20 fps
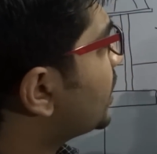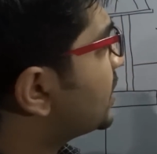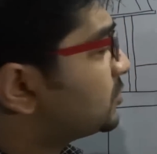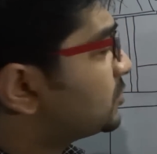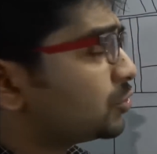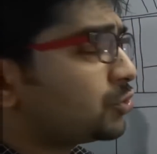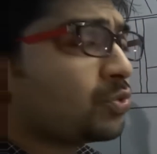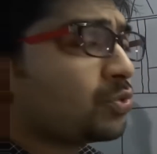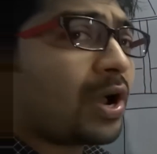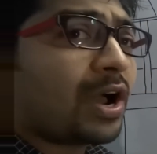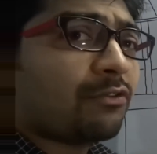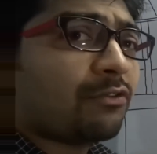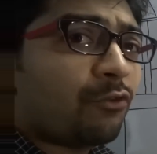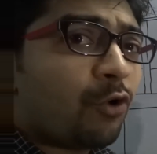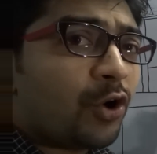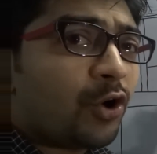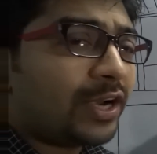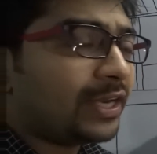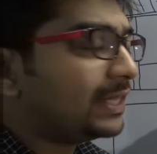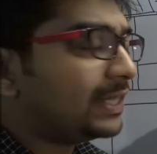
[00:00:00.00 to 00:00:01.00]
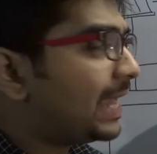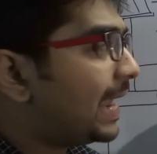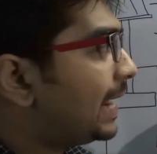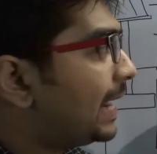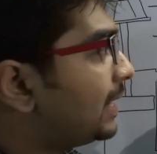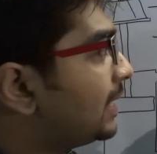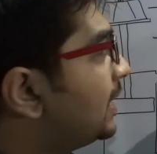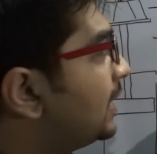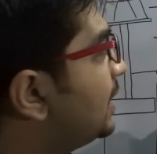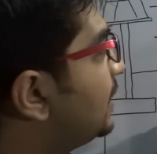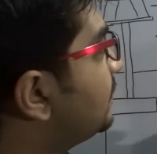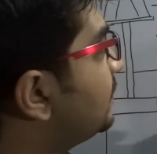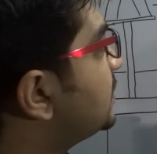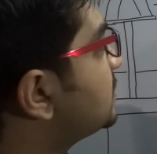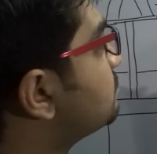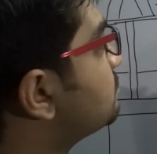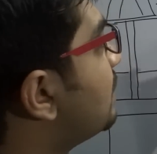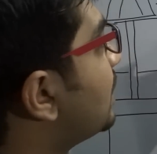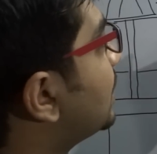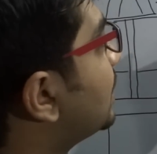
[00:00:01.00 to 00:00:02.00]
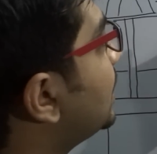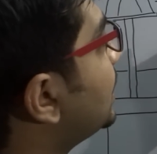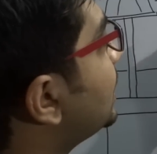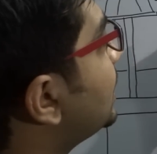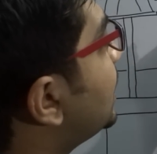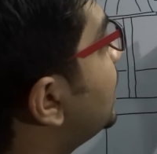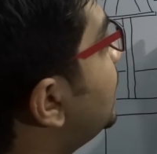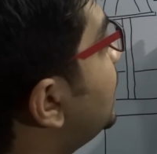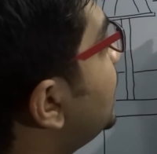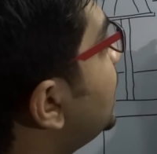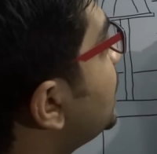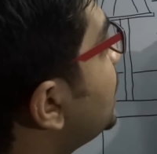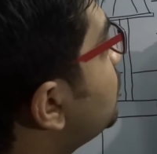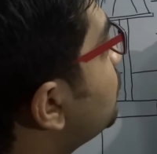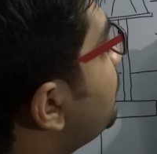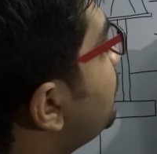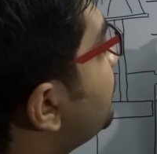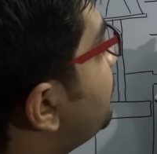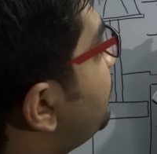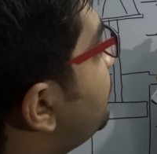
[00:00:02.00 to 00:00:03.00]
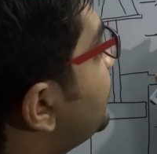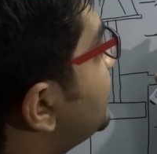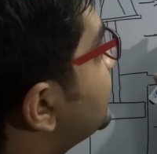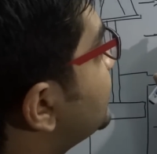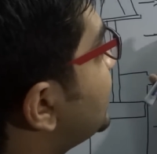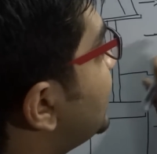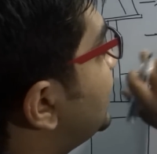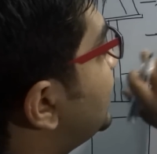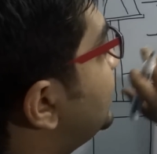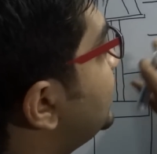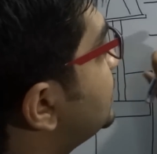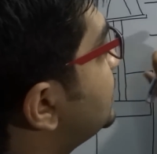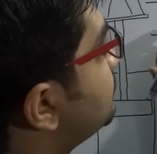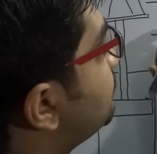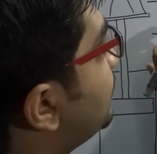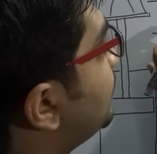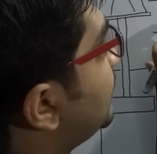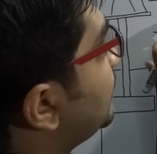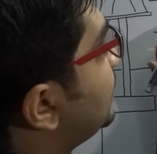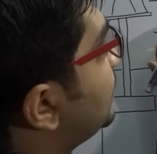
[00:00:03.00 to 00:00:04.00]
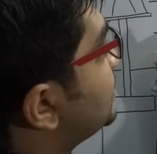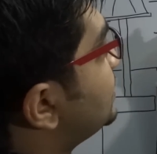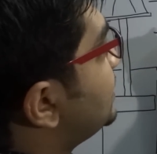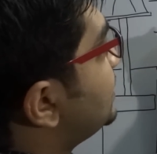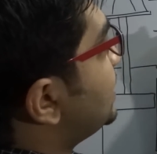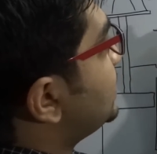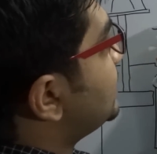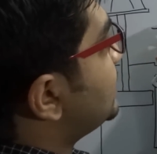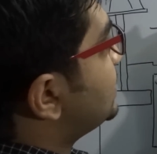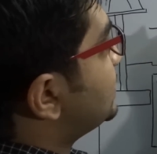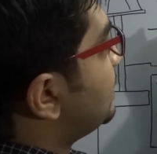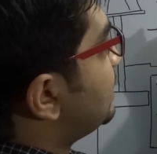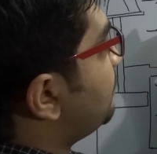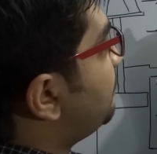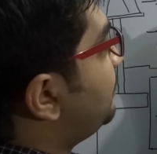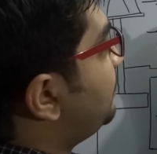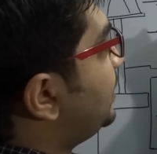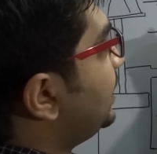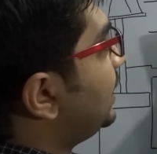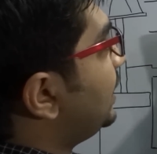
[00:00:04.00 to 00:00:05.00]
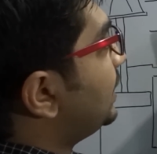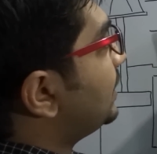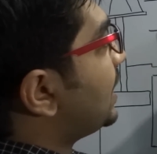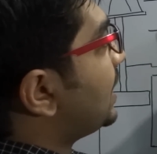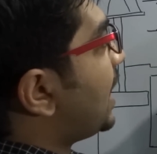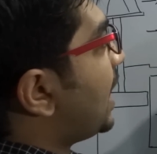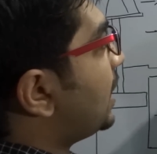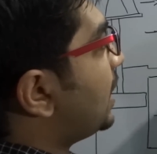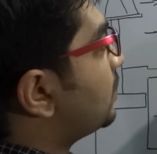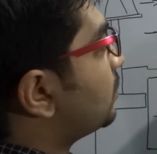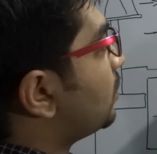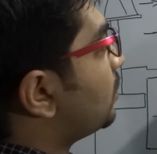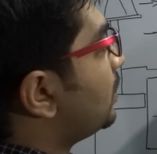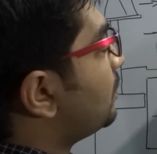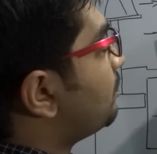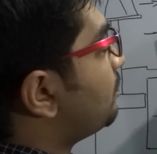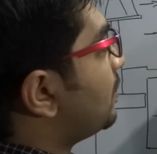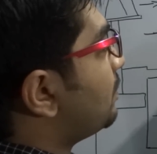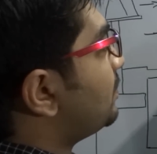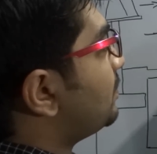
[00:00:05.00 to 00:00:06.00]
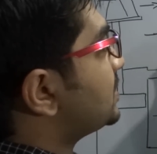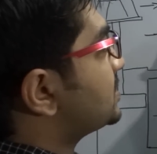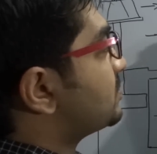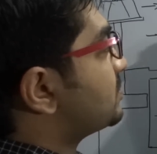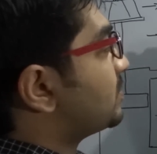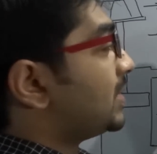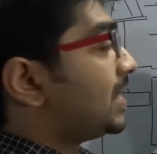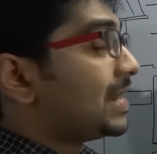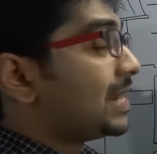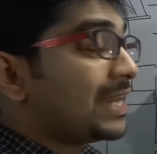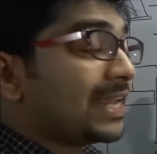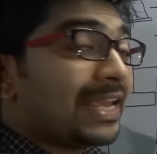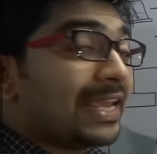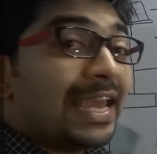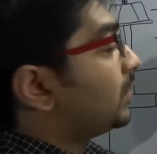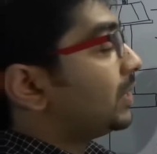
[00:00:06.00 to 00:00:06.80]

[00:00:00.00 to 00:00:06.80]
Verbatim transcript: So to avoid that, this bucket need to be fixed at this particular stage itself till the hydraulic pump is creating